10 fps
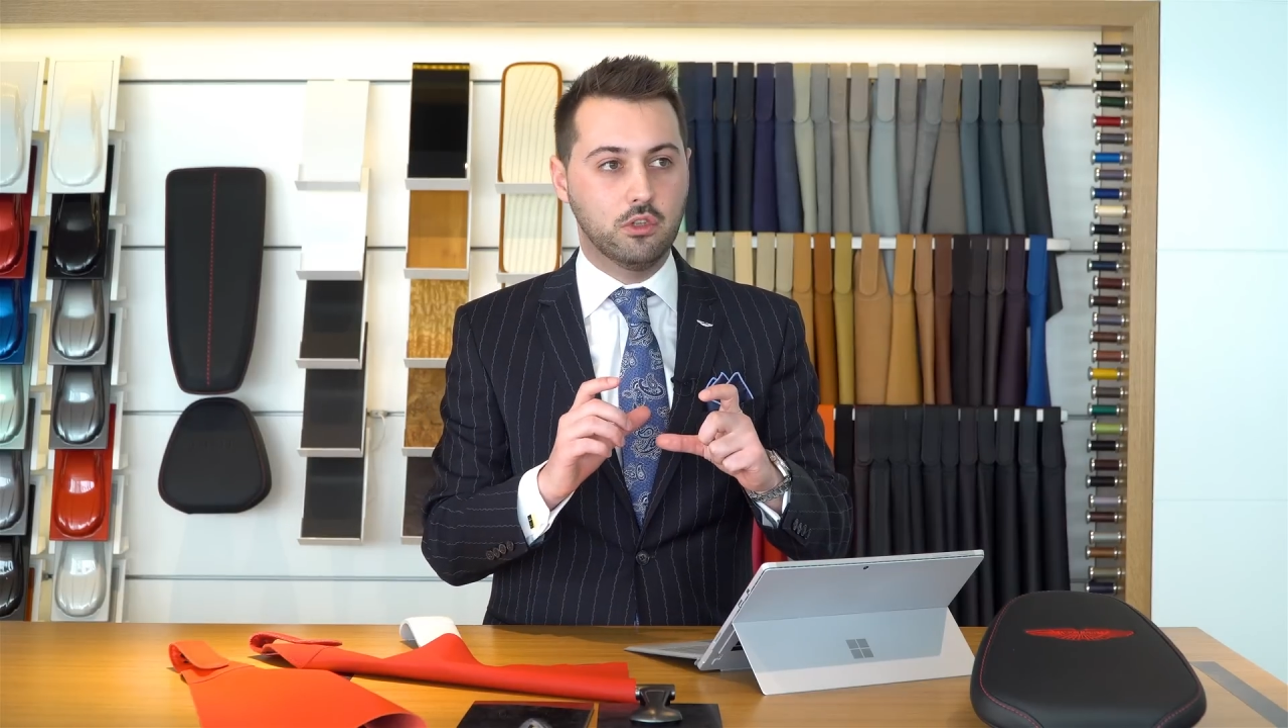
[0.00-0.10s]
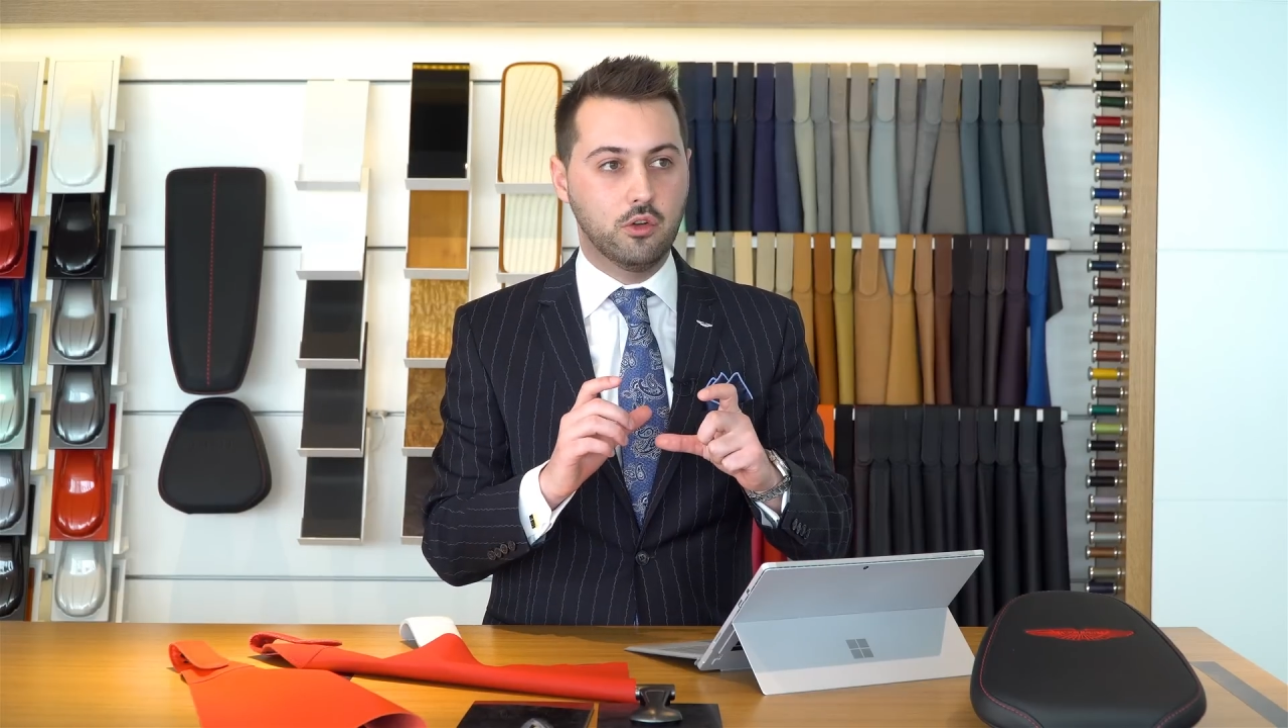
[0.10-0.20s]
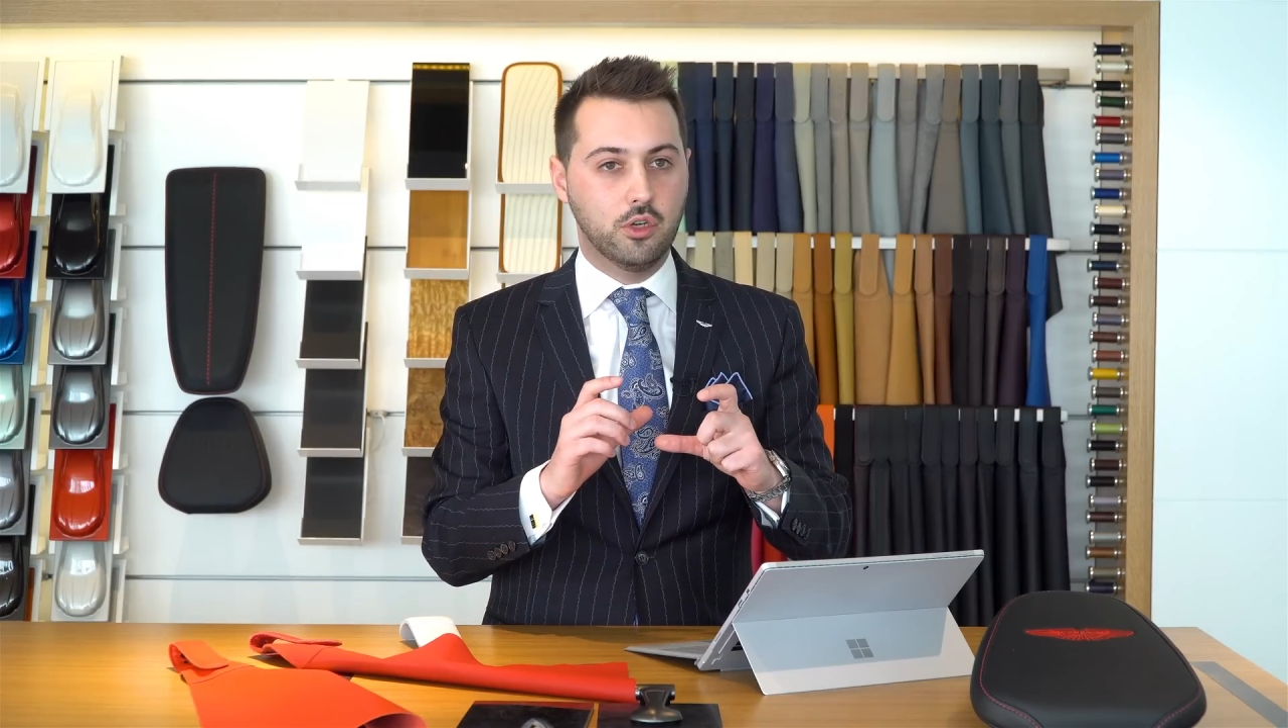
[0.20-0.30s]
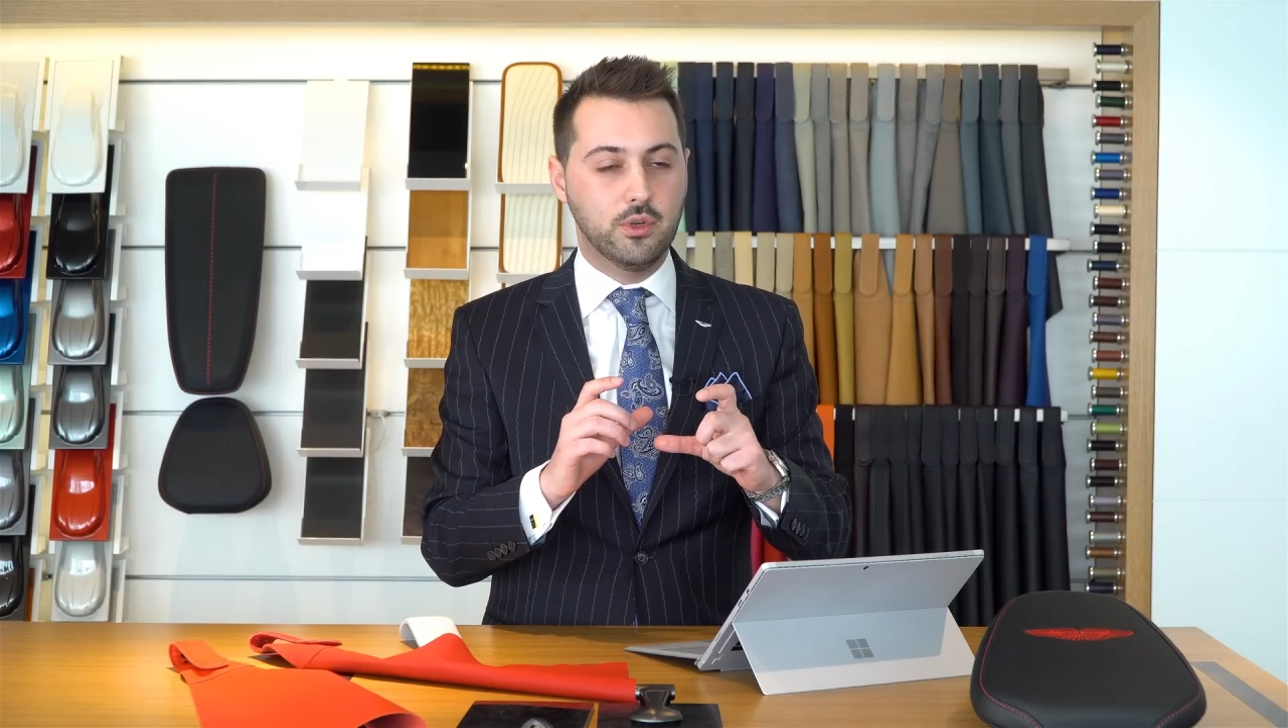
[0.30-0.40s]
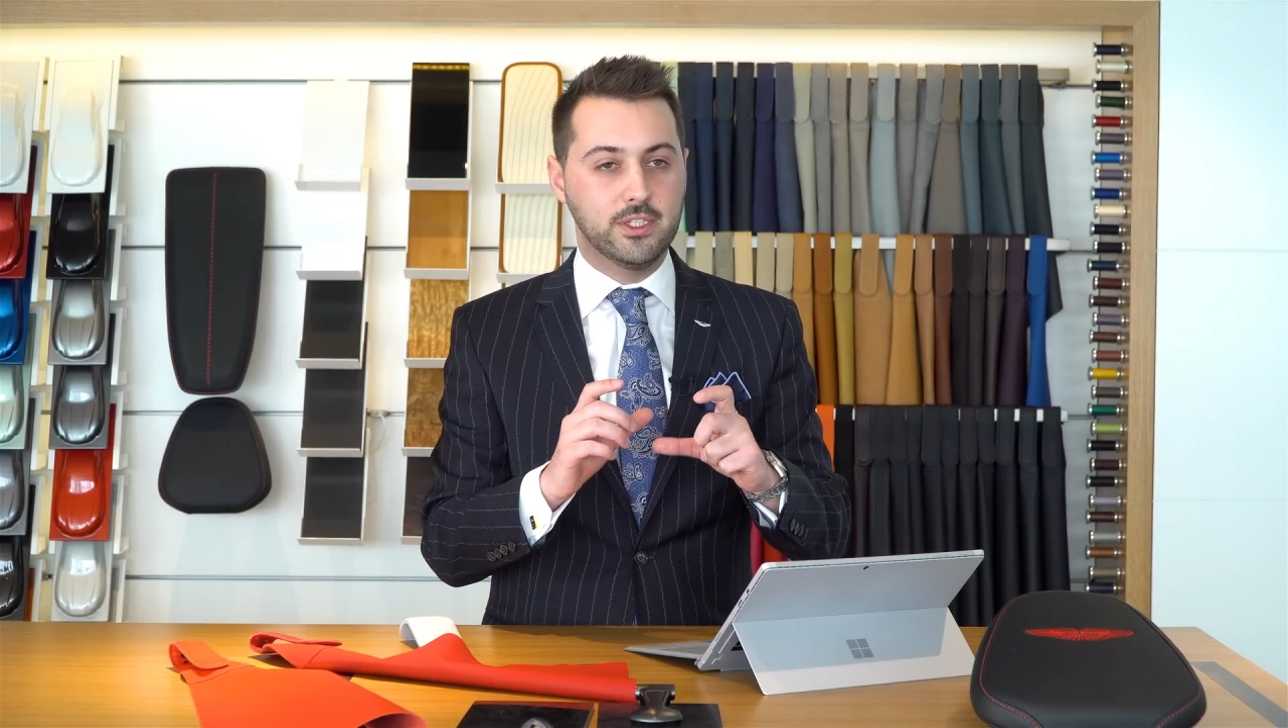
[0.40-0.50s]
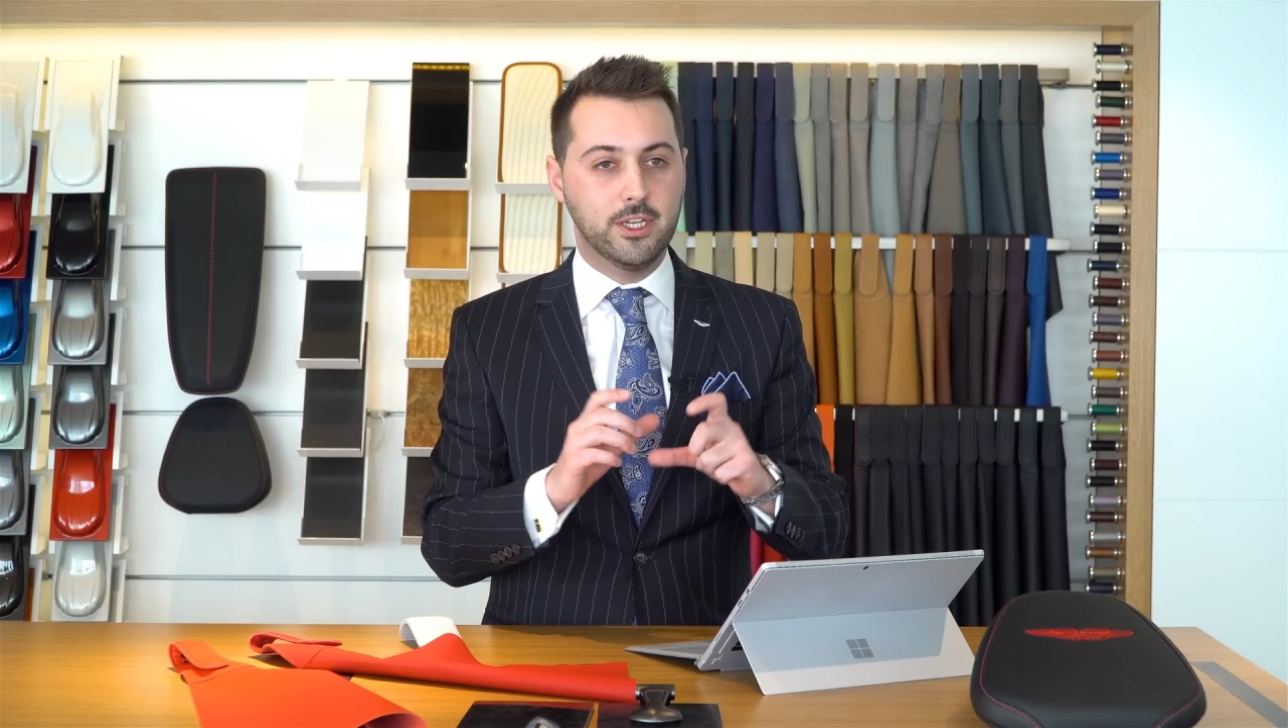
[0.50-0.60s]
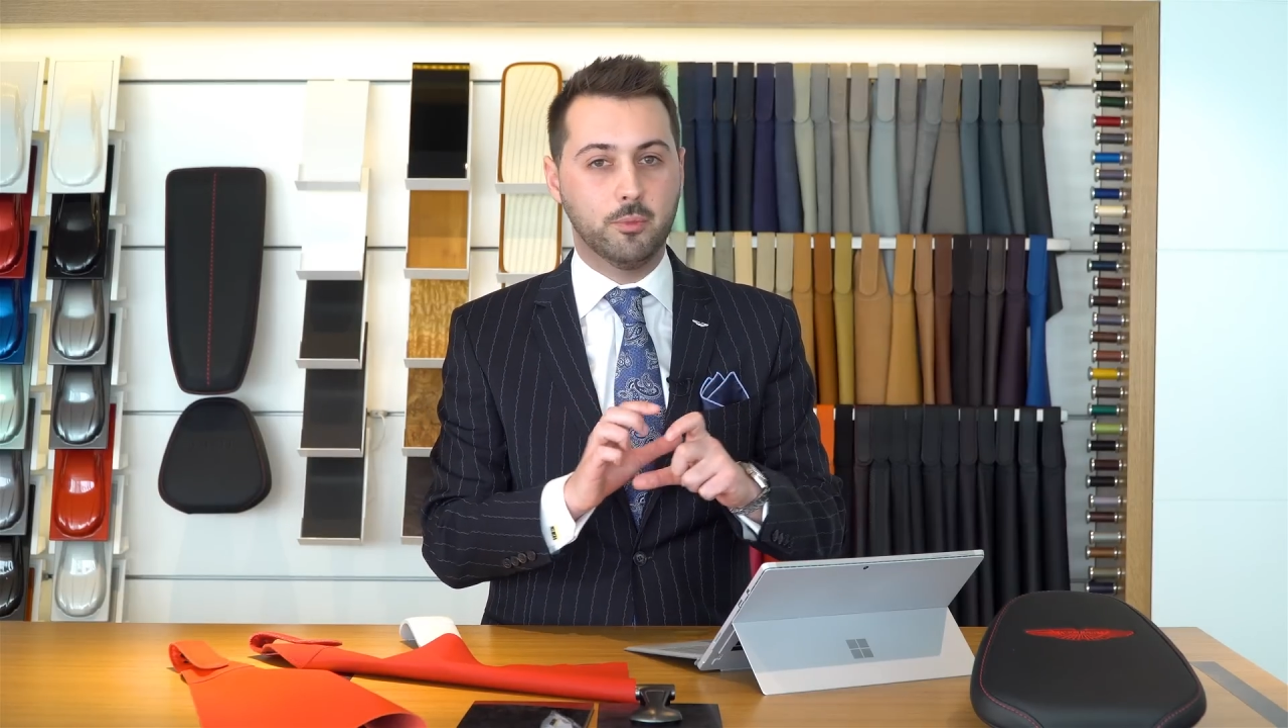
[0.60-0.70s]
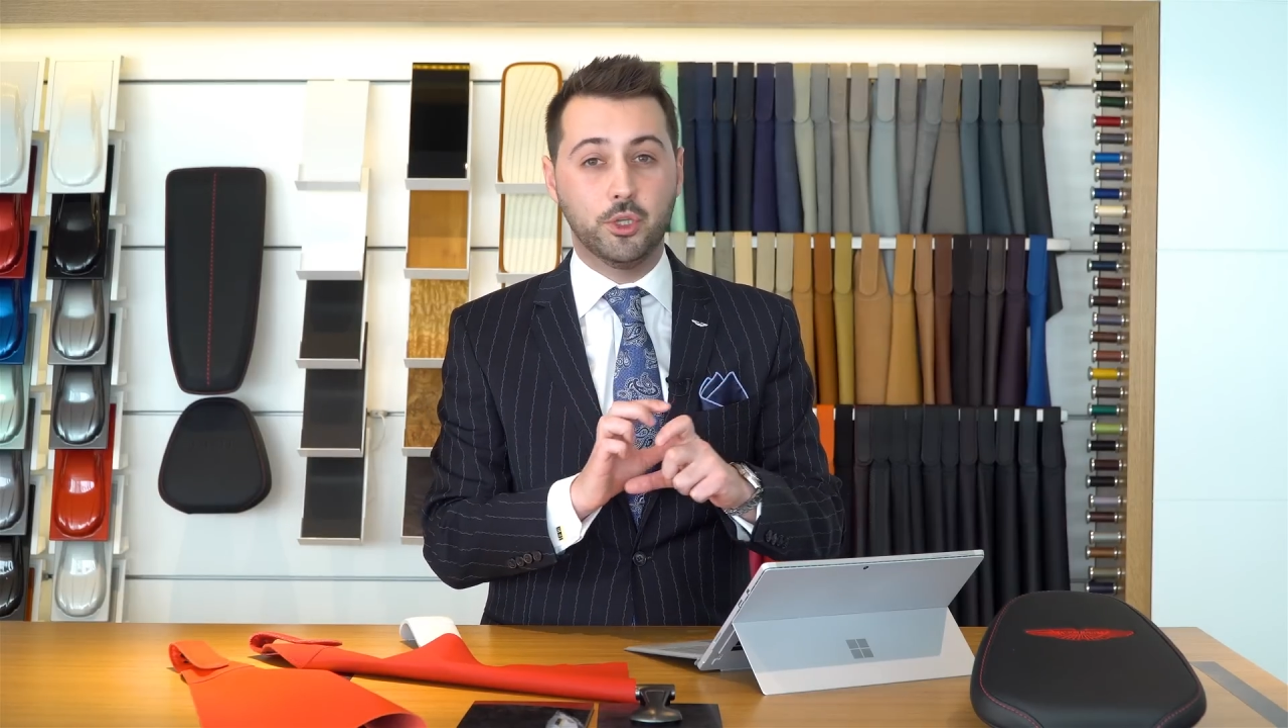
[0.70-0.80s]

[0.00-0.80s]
logo was there,